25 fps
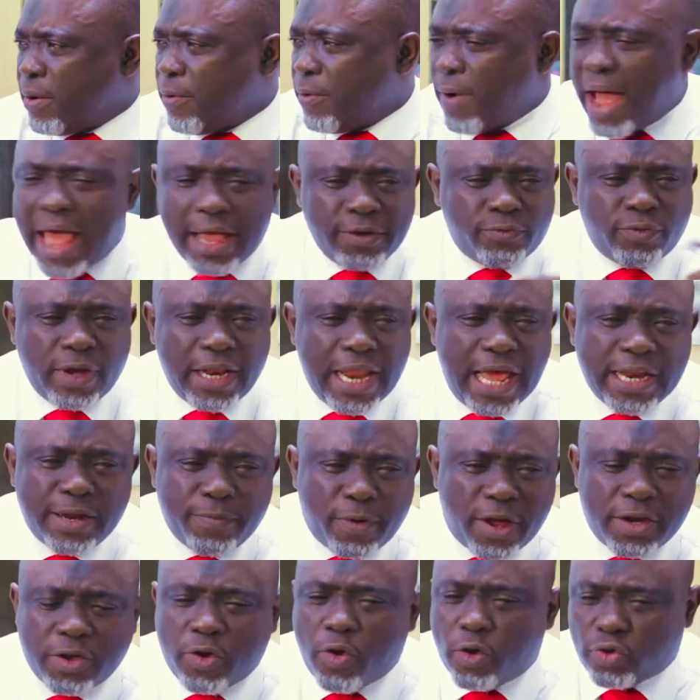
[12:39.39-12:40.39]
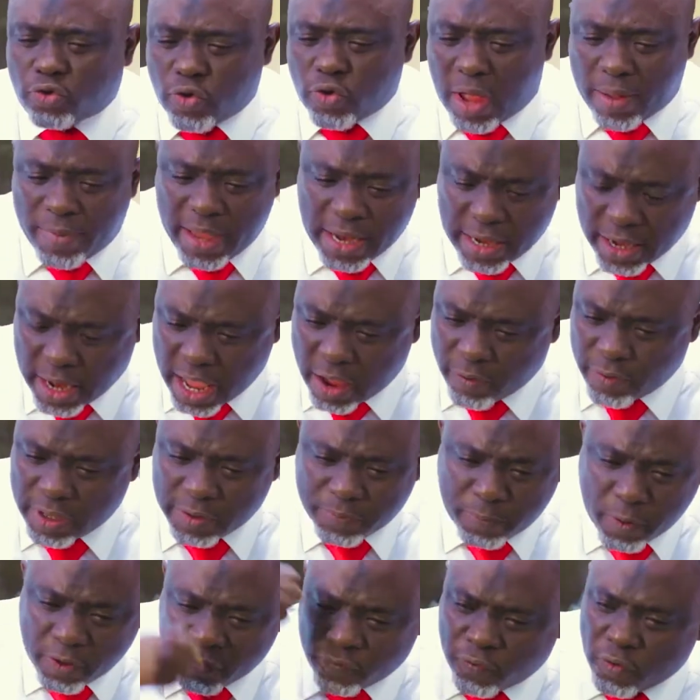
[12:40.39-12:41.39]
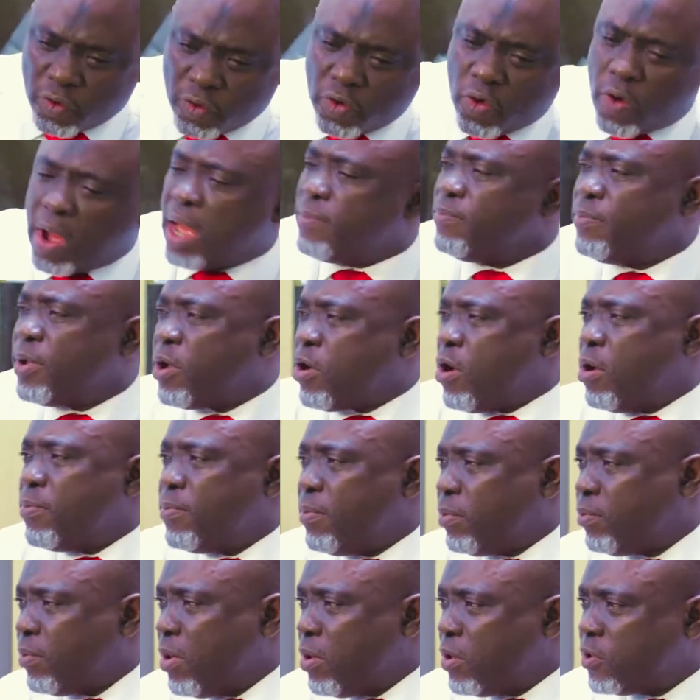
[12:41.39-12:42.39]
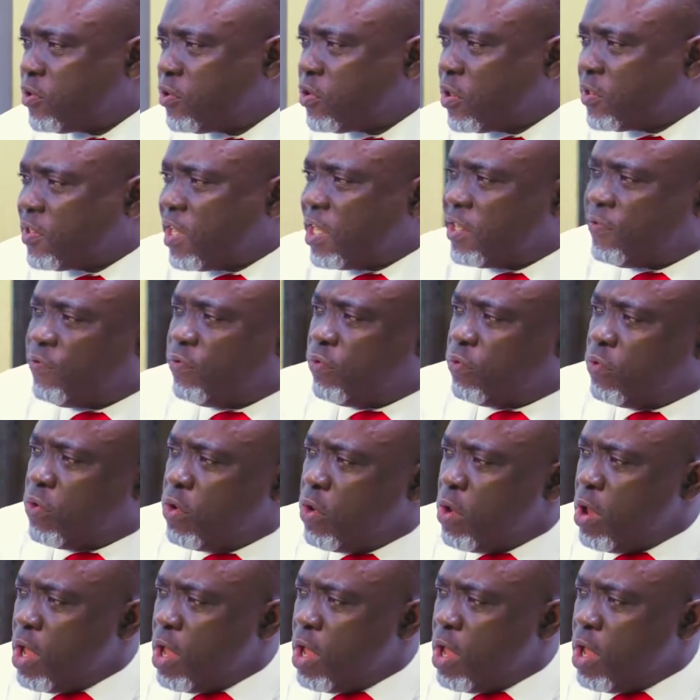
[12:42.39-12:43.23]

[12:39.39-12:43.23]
Why will anybody go to America with portfolio and become successful?